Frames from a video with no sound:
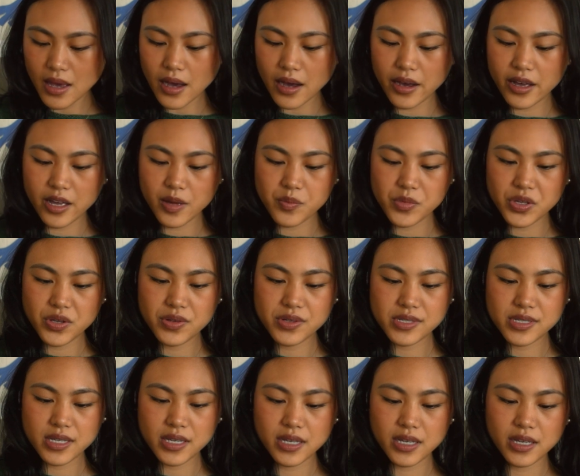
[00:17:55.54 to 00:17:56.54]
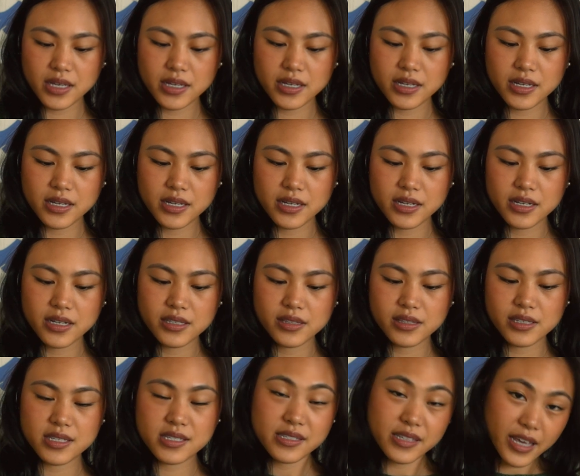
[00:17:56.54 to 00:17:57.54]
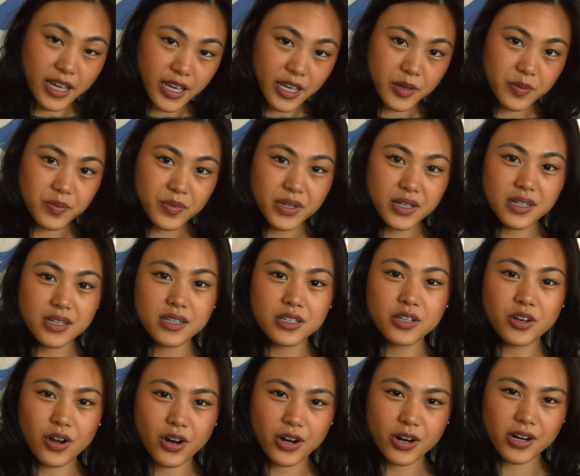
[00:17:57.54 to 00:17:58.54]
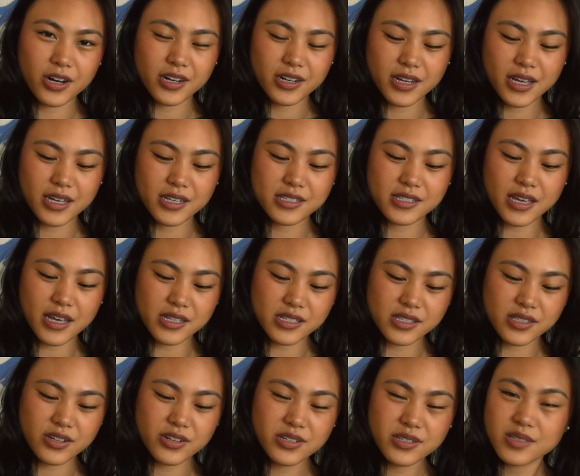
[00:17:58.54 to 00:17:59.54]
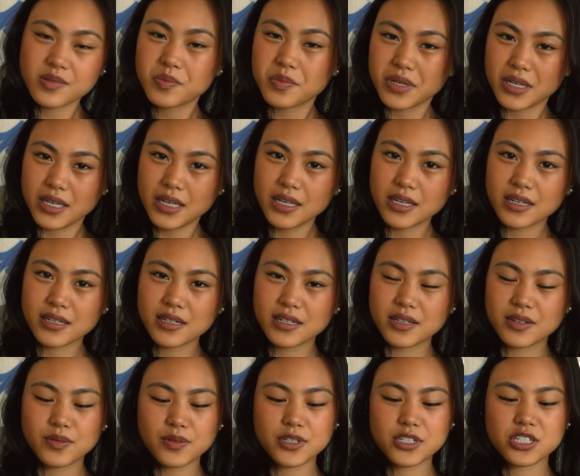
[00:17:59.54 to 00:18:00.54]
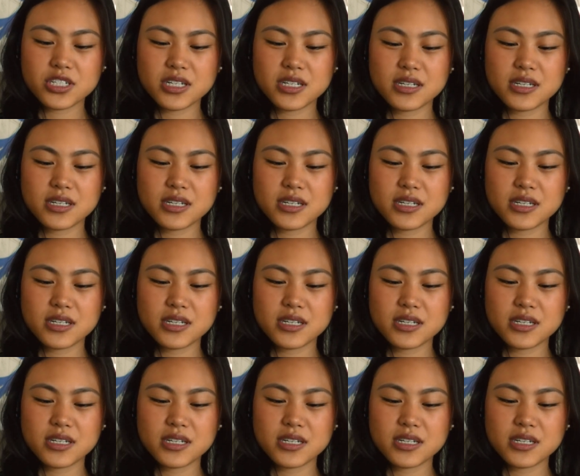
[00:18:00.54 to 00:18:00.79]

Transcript: I am using the same yarn as Esther's Beak, which